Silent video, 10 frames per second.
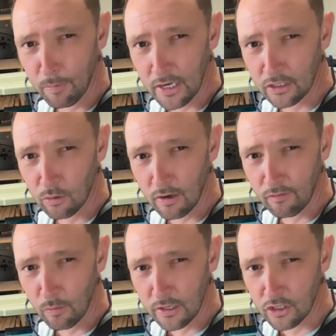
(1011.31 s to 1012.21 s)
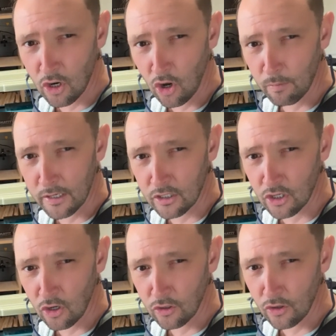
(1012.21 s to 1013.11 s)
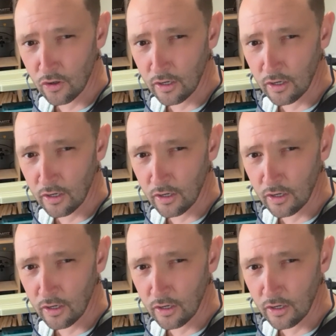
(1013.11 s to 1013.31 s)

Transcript: back to everyone's comments on here,